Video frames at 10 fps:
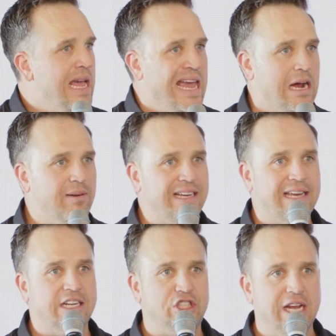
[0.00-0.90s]
and I'm gonna
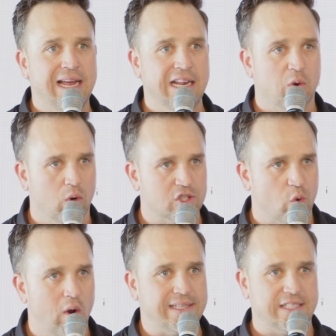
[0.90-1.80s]
get a jet and a Rolls
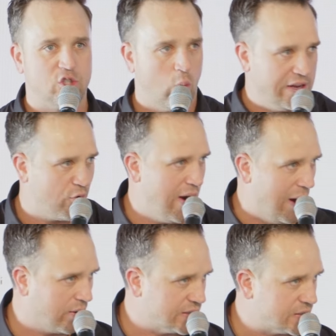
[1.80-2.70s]
Royce in 24
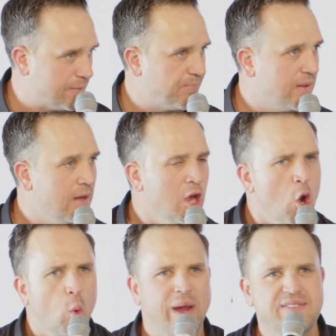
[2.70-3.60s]
hours.
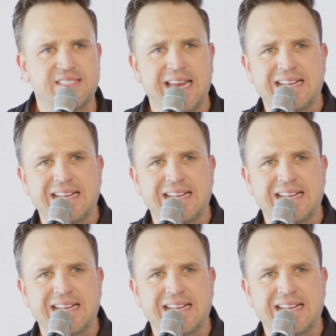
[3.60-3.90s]
We've seen